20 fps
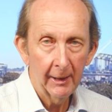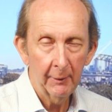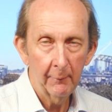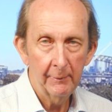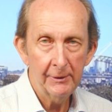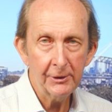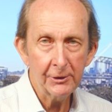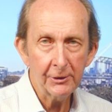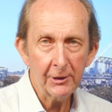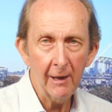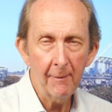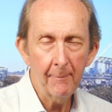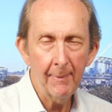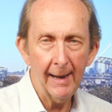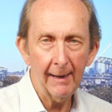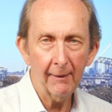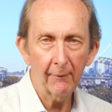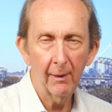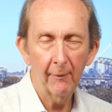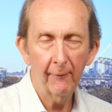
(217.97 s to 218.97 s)
Can we just go
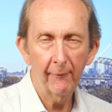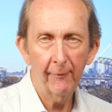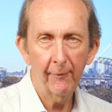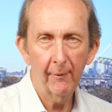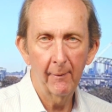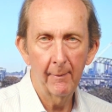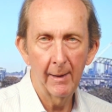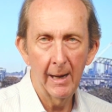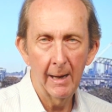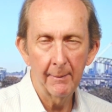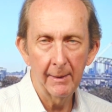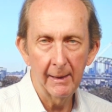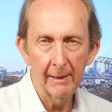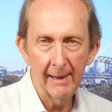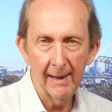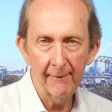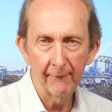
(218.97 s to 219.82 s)
back for a moment and